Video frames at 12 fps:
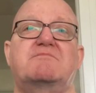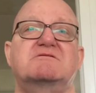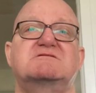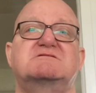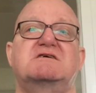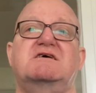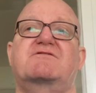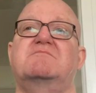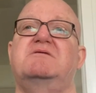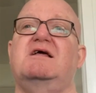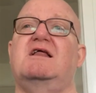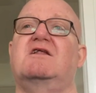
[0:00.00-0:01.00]
Bristol City have
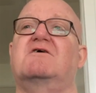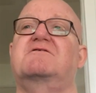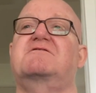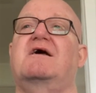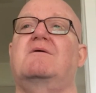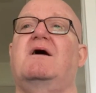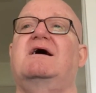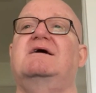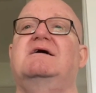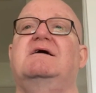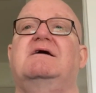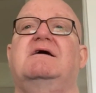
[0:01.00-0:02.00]
completely lost their
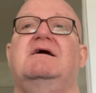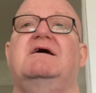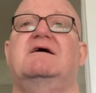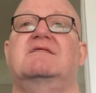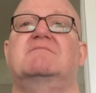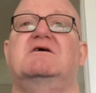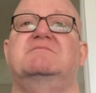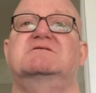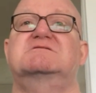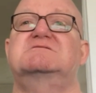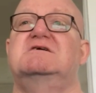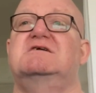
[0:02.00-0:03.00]
way at the
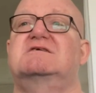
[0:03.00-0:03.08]
moment,